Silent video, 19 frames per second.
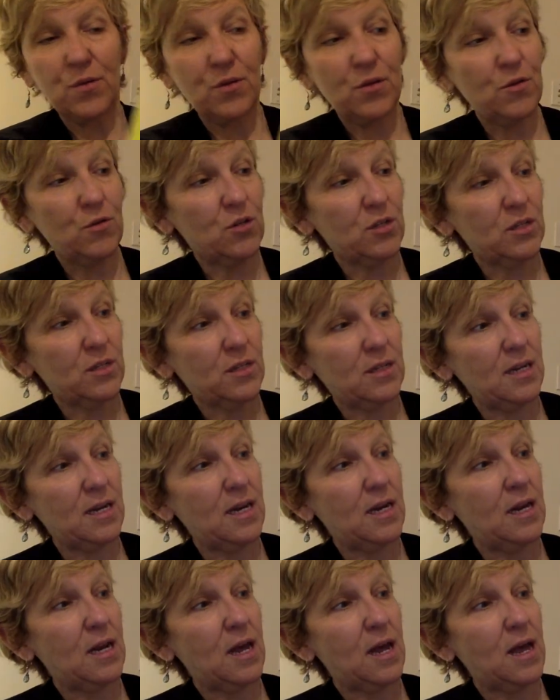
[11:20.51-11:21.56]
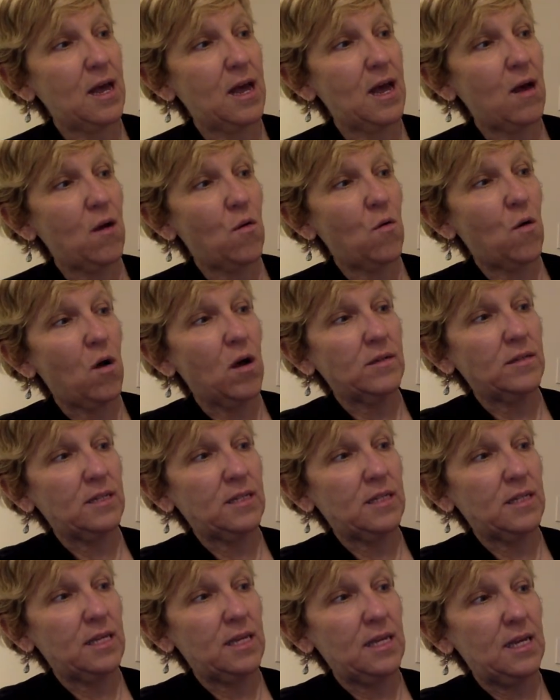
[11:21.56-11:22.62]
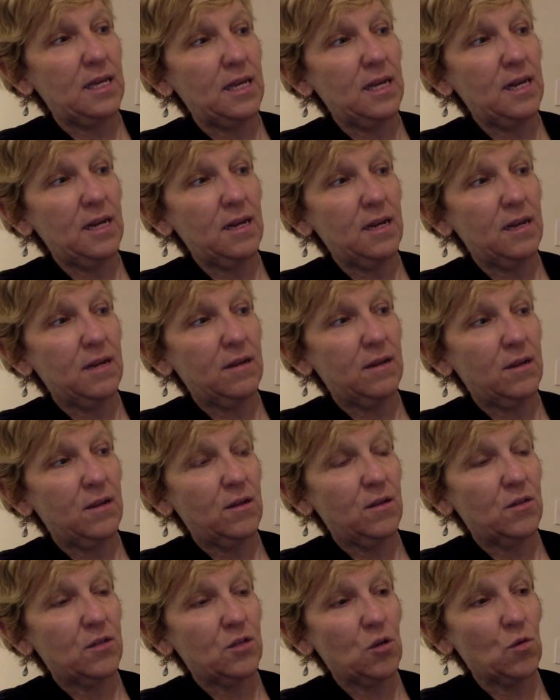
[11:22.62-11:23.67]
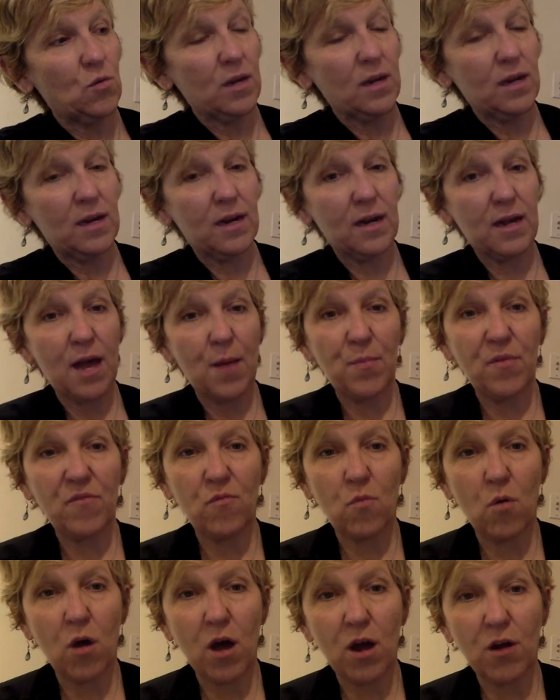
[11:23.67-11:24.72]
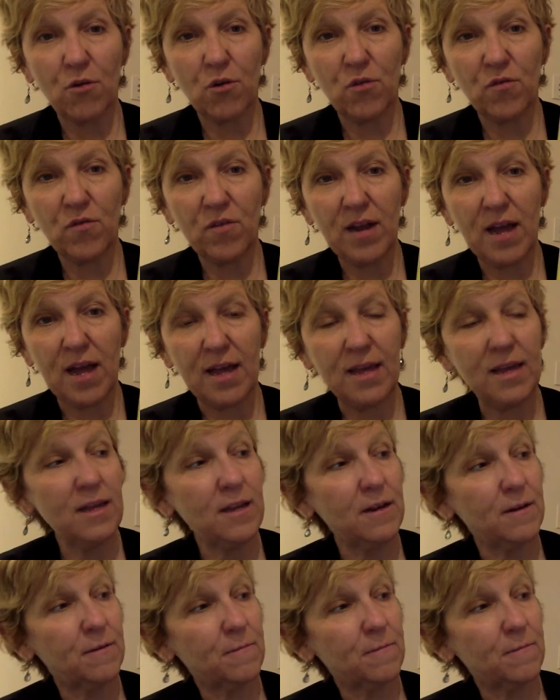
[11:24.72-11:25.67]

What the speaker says: You just need a seed, soak it in a cup of water overnight,